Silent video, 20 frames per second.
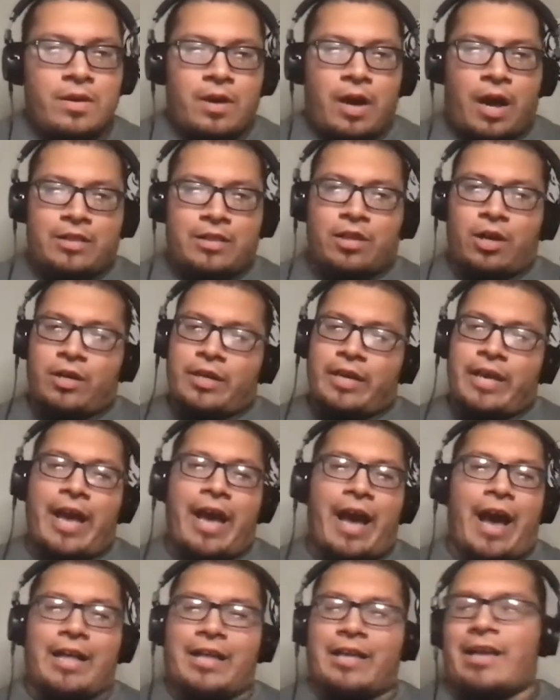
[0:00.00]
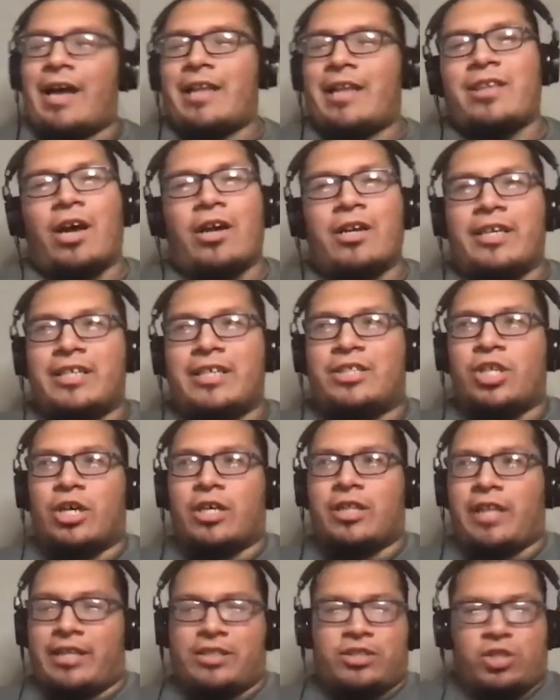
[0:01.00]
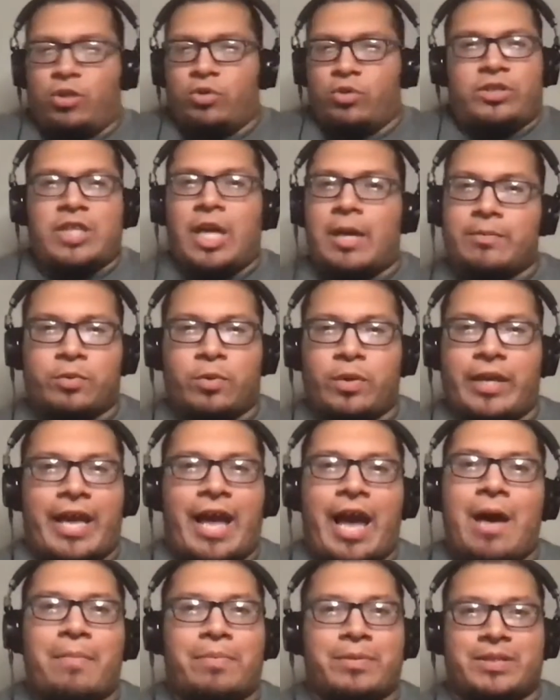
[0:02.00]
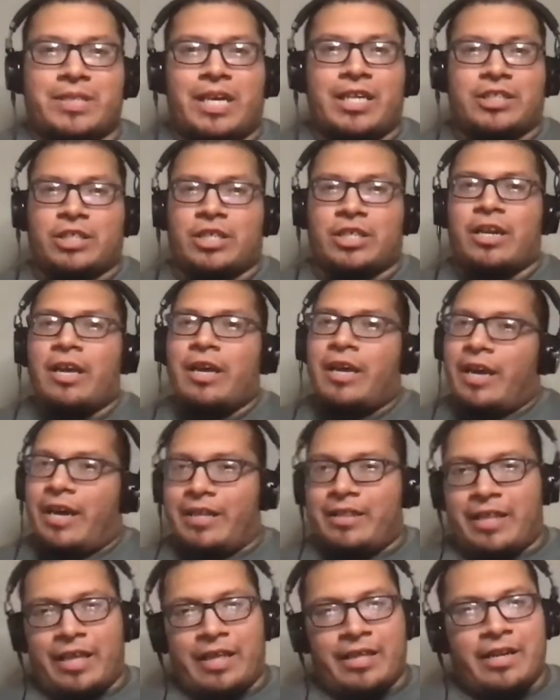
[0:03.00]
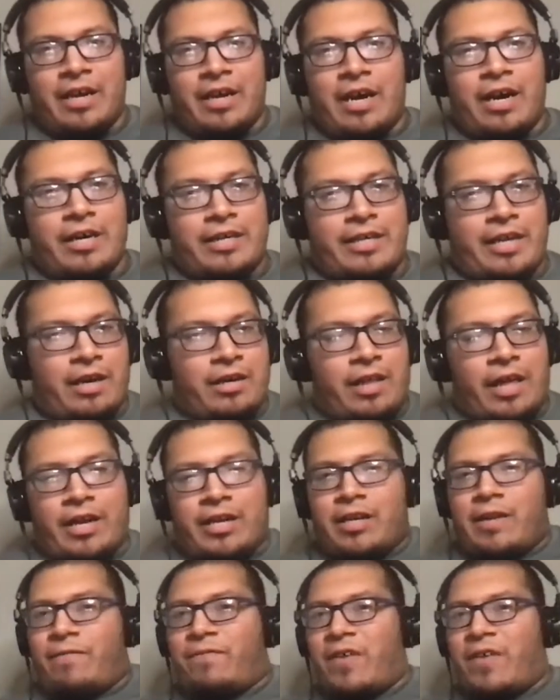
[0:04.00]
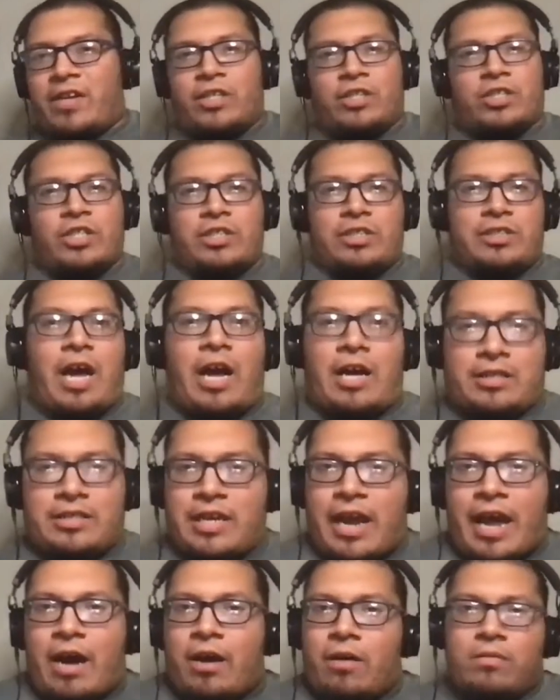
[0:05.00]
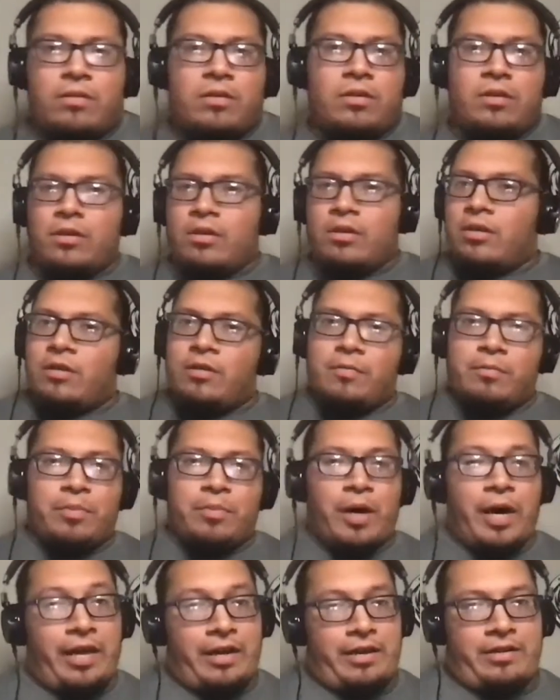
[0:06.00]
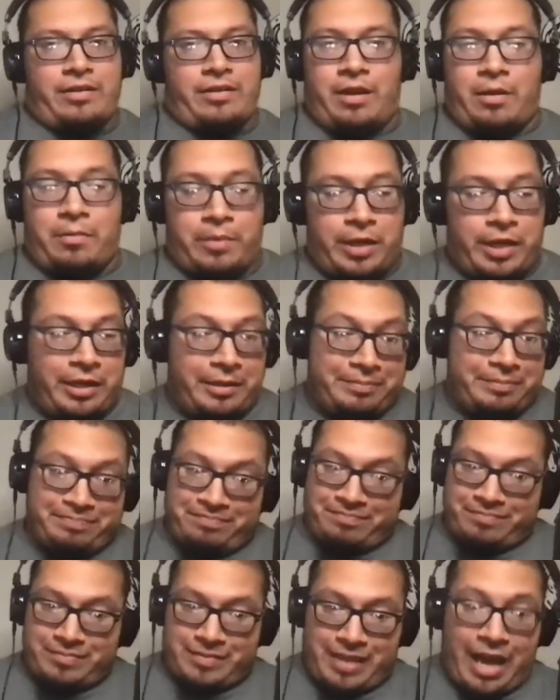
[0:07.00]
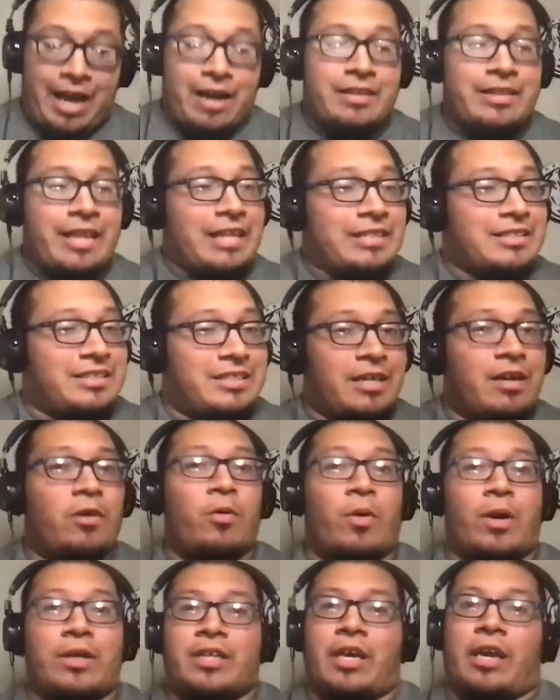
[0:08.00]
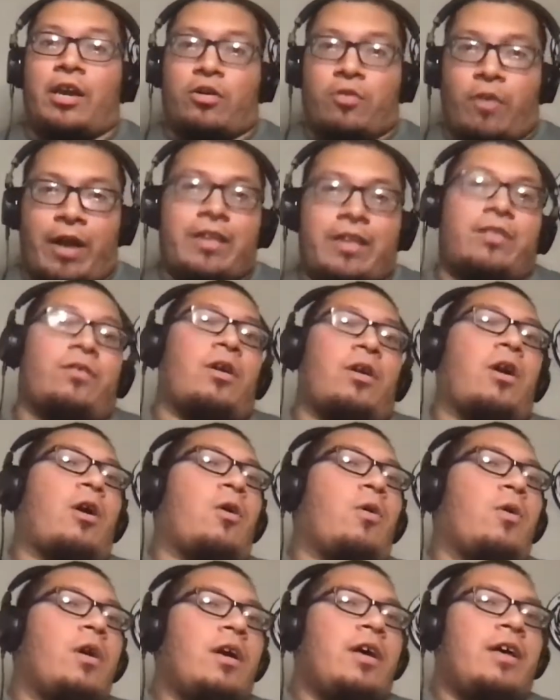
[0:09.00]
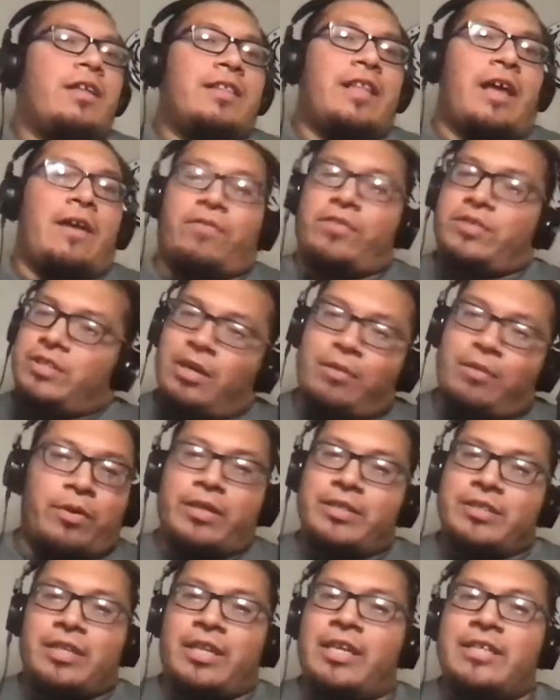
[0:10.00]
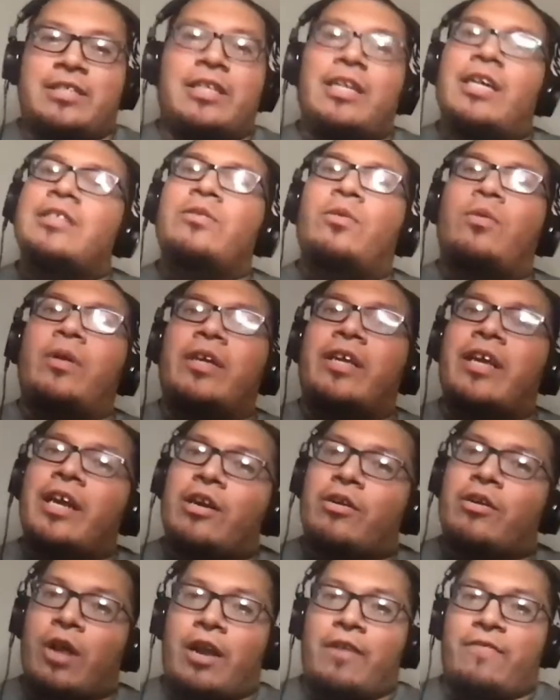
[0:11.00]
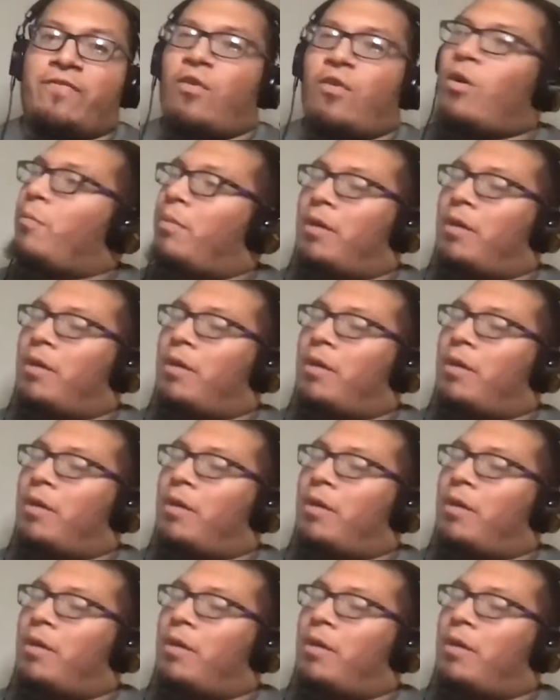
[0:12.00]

I thought he took like 2 steps when he had possession, and then Carolina defender just knocked it out. But I mean, that still was a great throw that for some reason Eason doesn't want to get credit for.